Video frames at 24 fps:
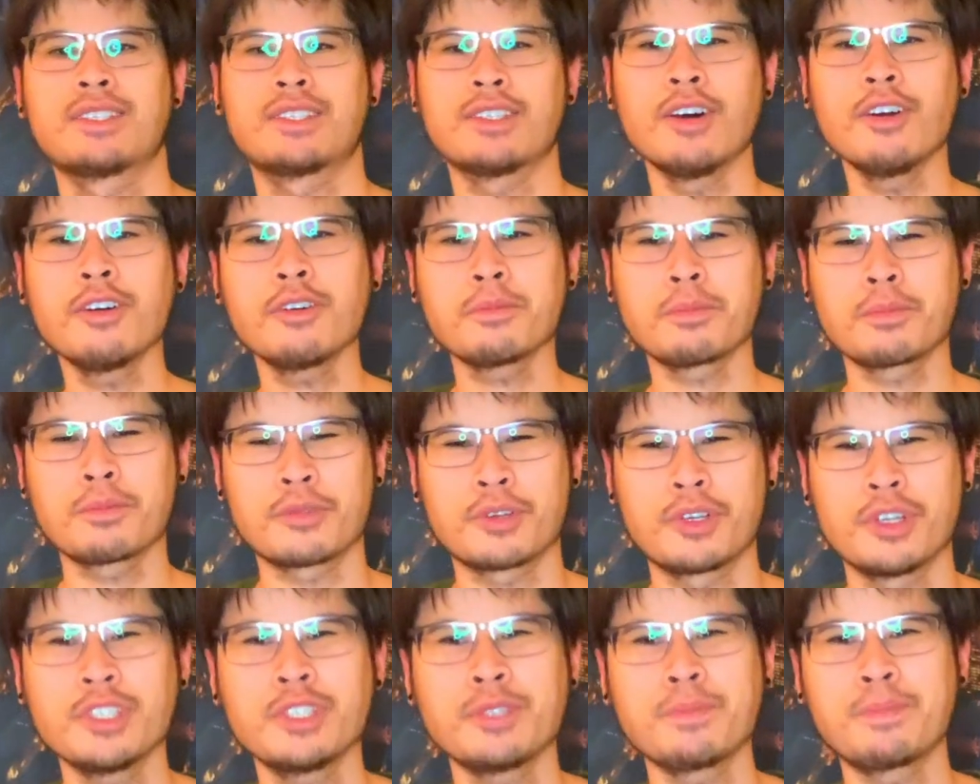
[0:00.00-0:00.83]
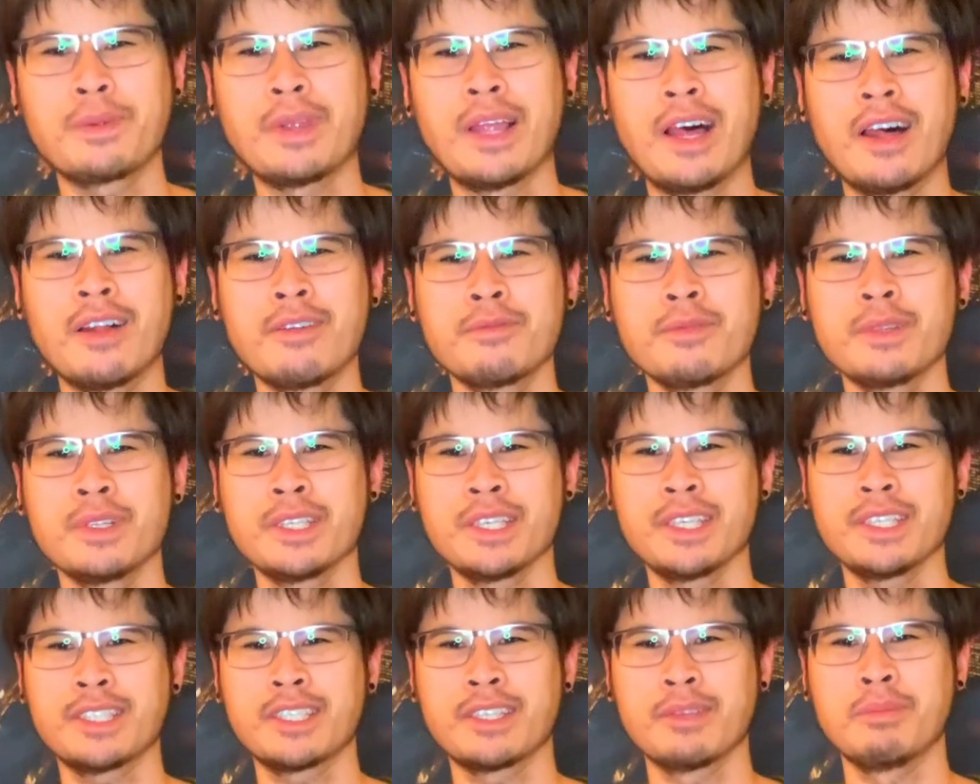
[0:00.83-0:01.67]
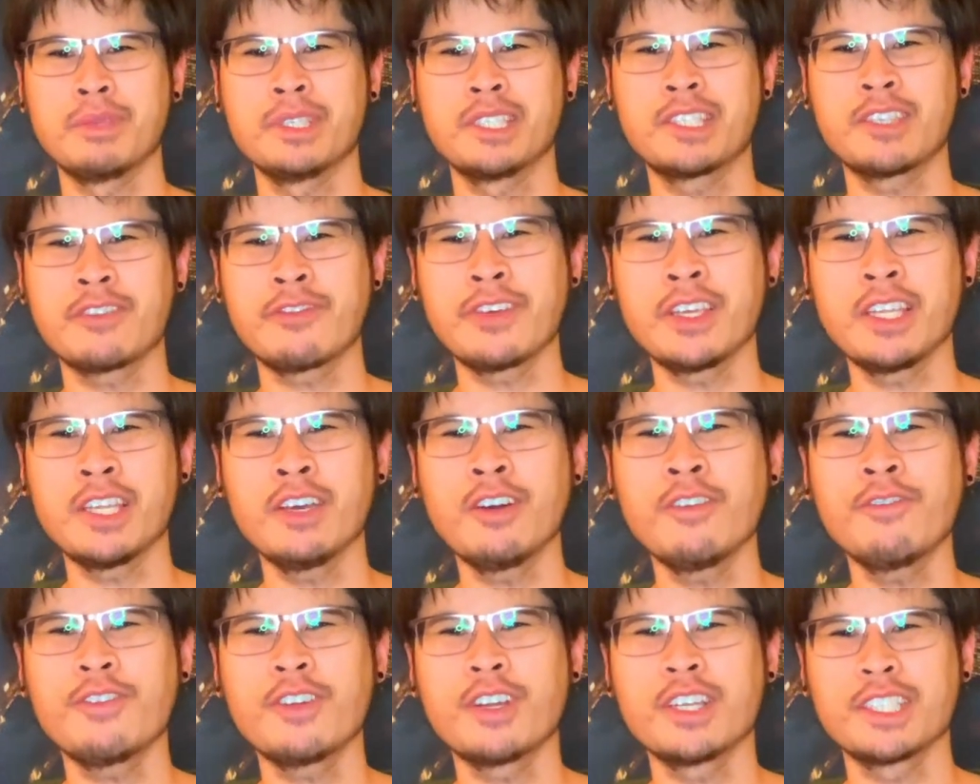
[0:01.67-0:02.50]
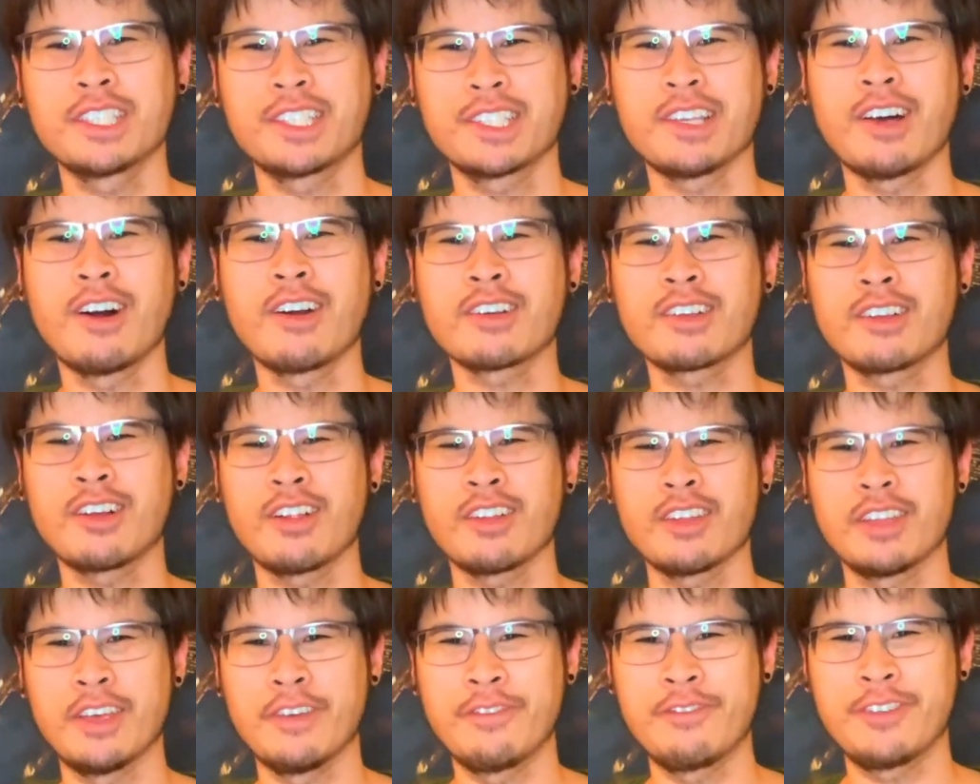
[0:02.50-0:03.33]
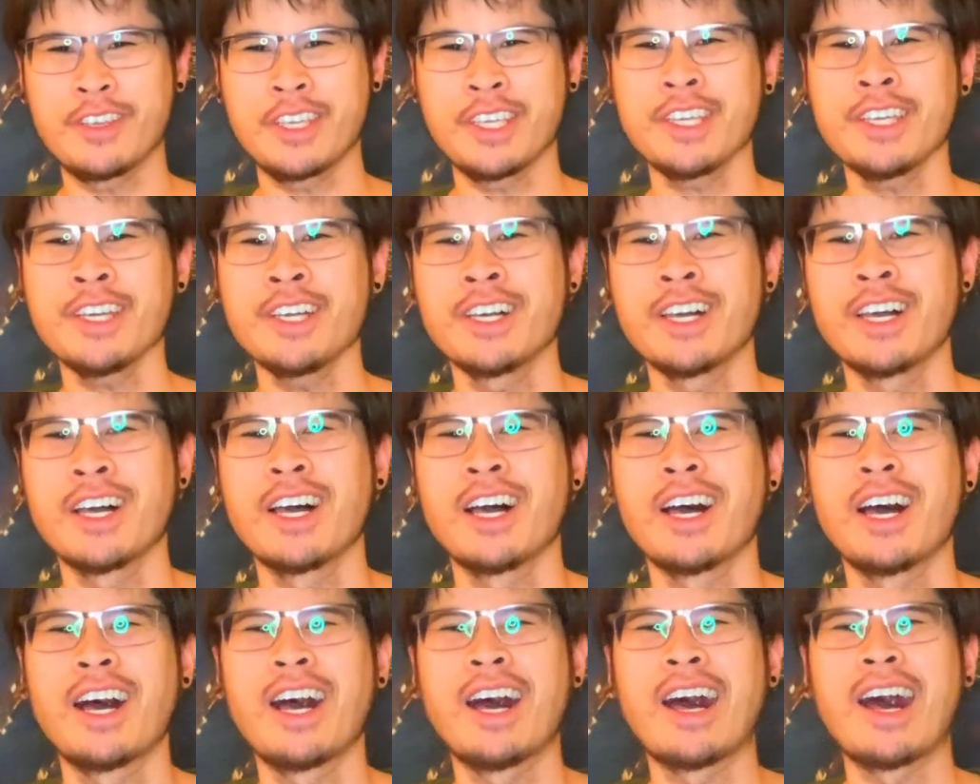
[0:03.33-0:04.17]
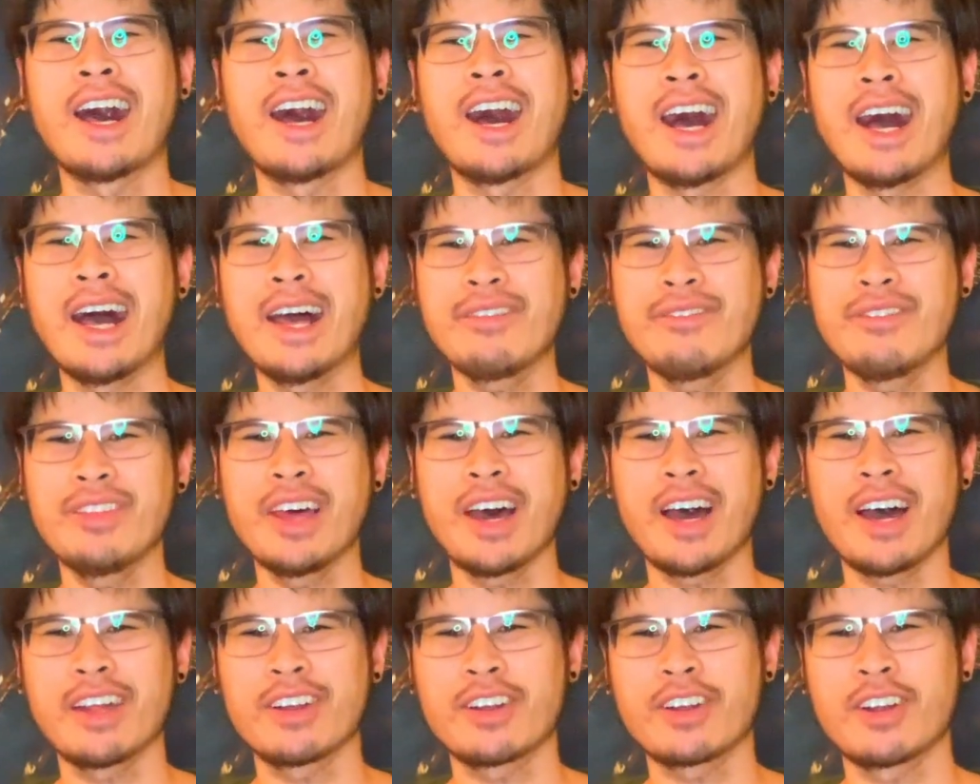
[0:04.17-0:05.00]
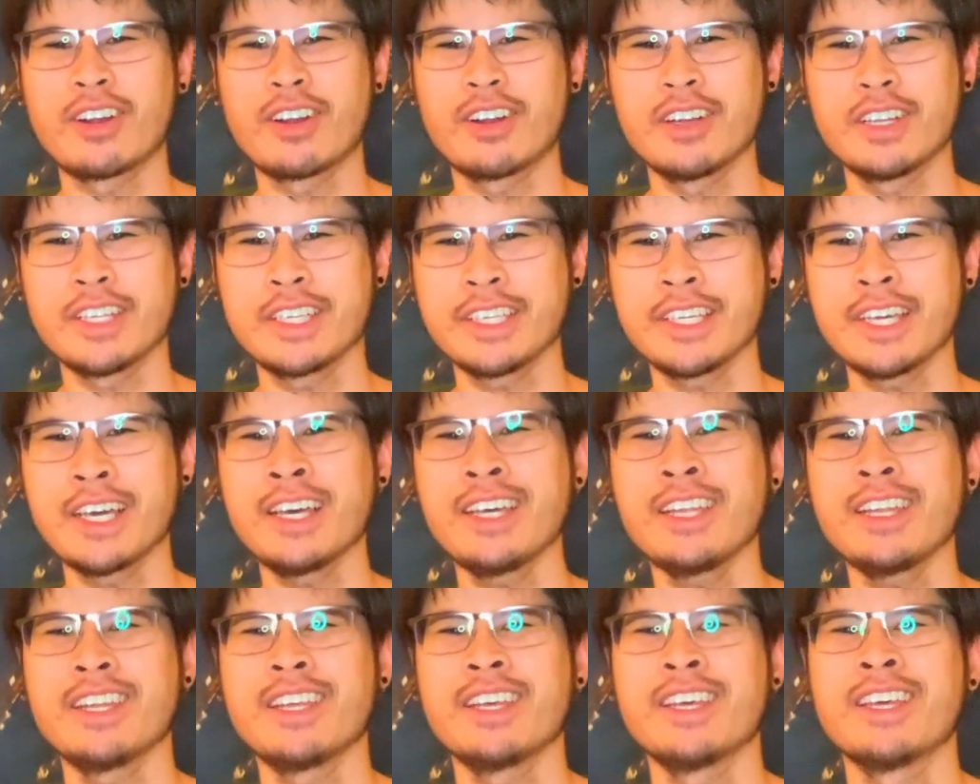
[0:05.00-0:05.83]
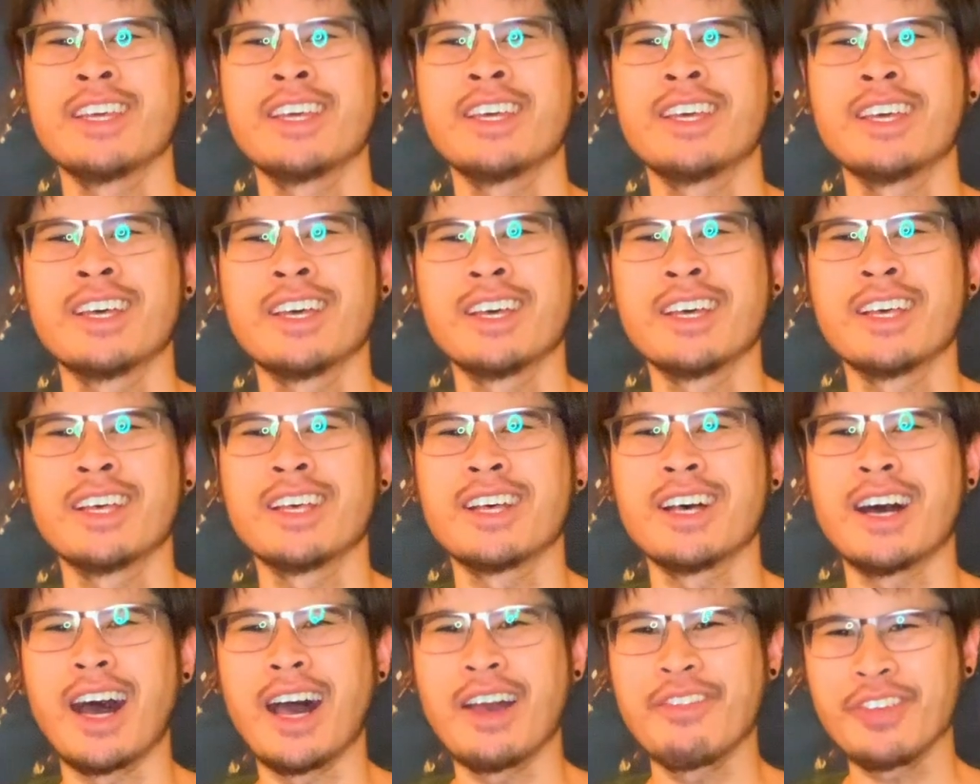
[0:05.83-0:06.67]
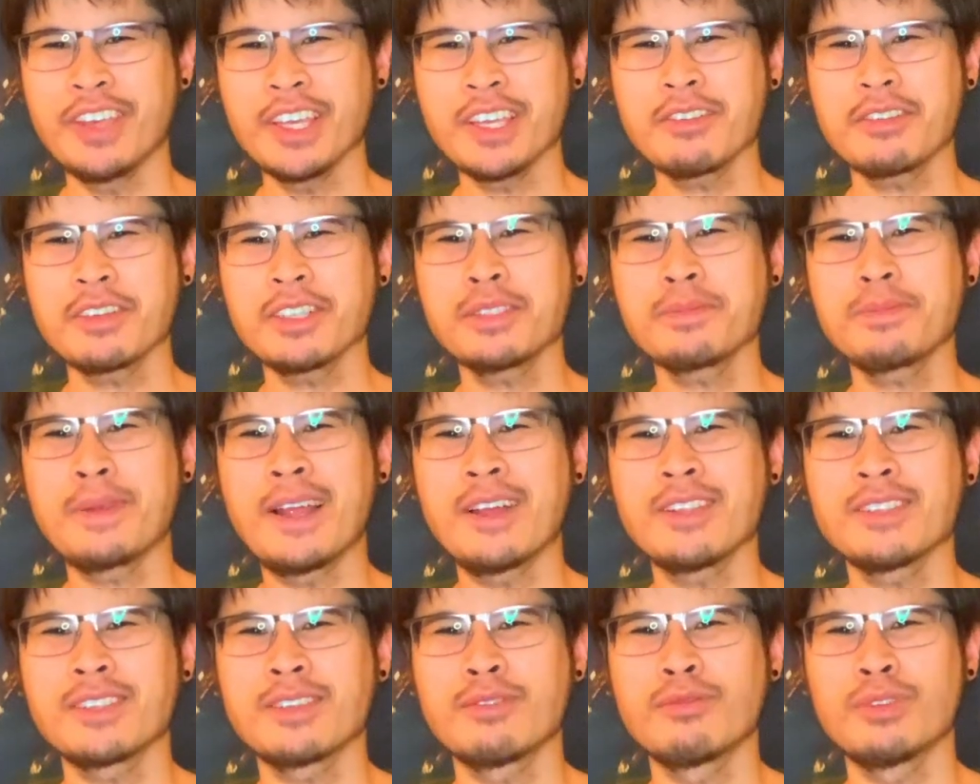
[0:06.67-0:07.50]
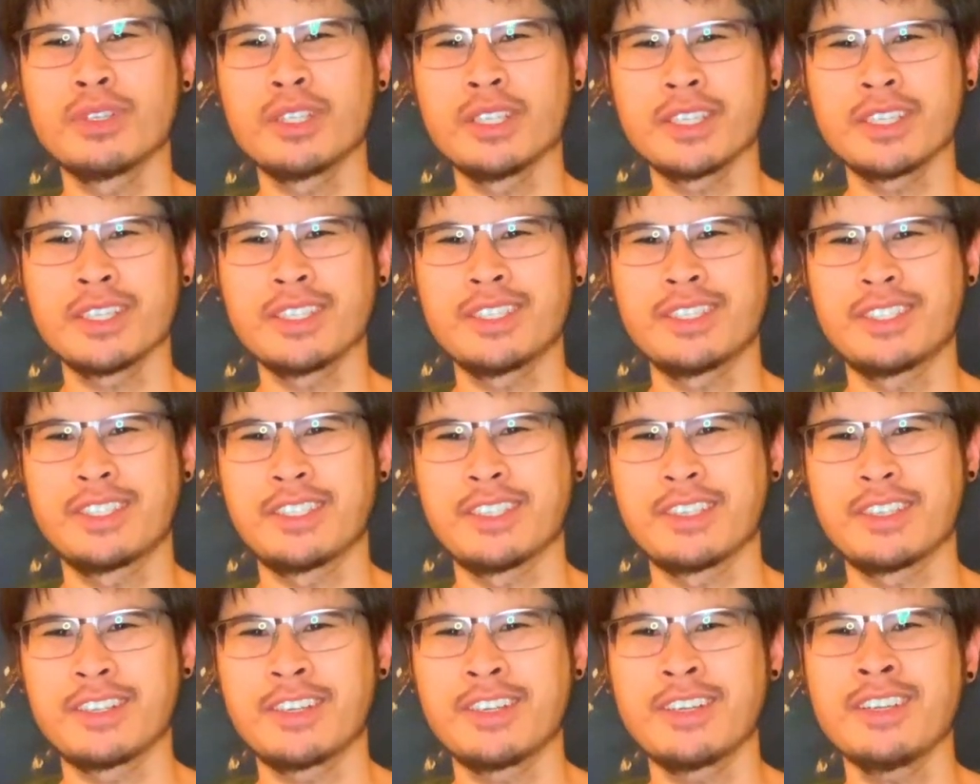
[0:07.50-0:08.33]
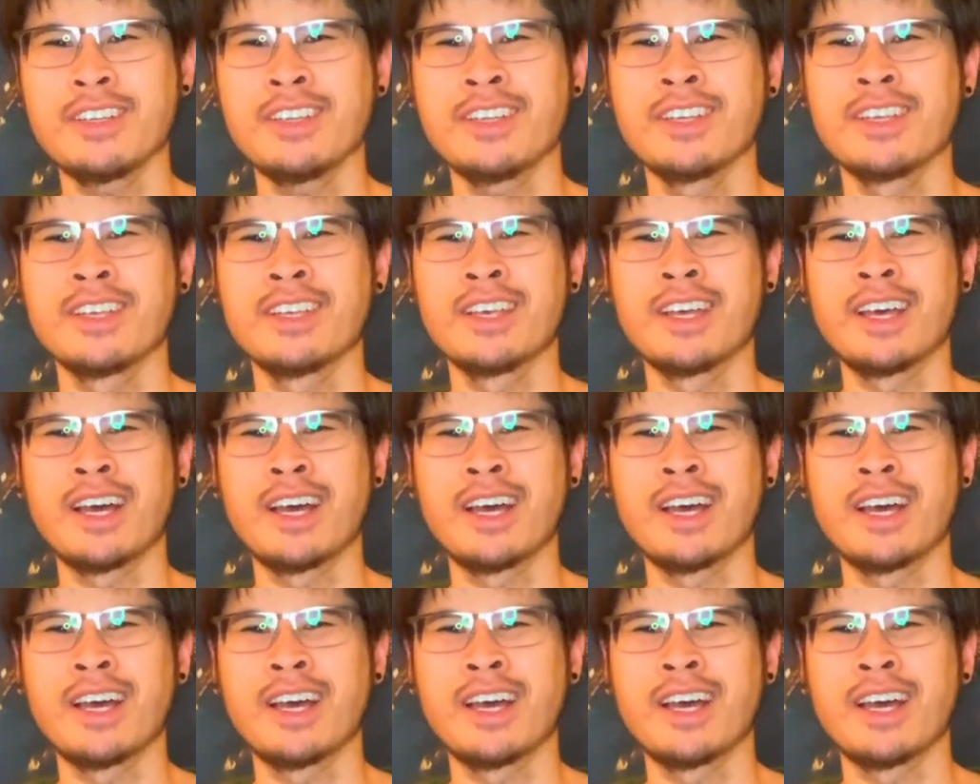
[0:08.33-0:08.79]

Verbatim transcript: So Chris Brown released a music video for the song called Iffy. I've not heard it yet. I think Chris Brown's a really good singer.